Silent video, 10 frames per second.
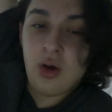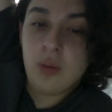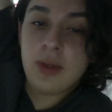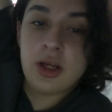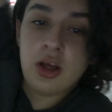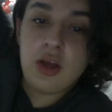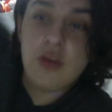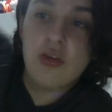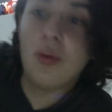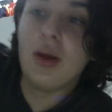Oh my god.
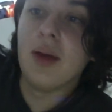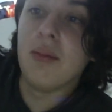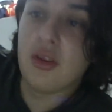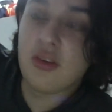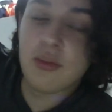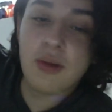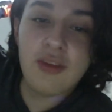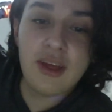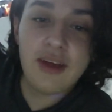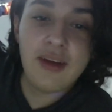So, Mr.
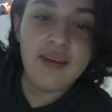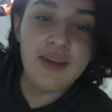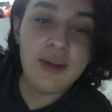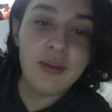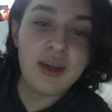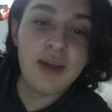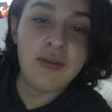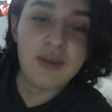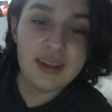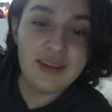Marcel said he was gonna
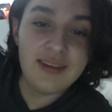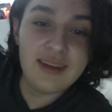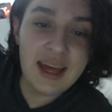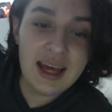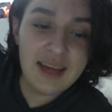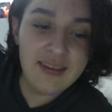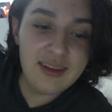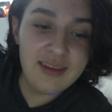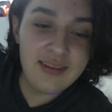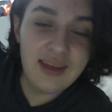release a cast
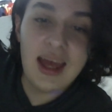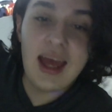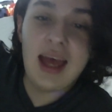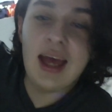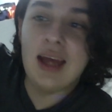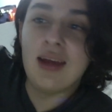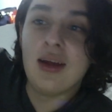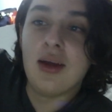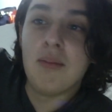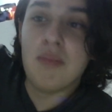list at
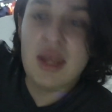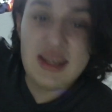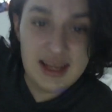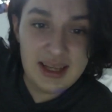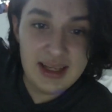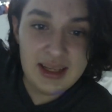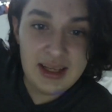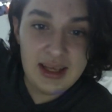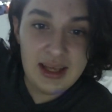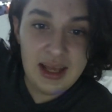midnight,
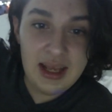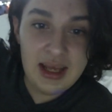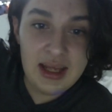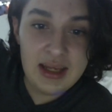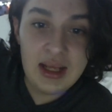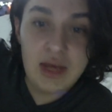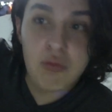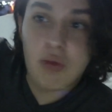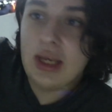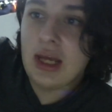and
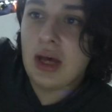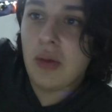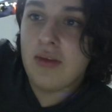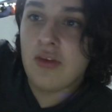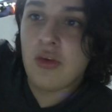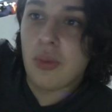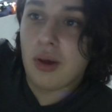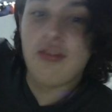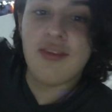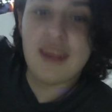right now it's
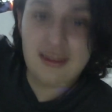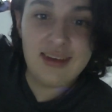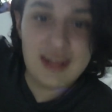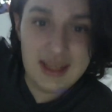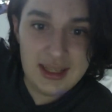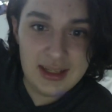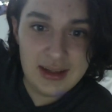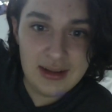12:16.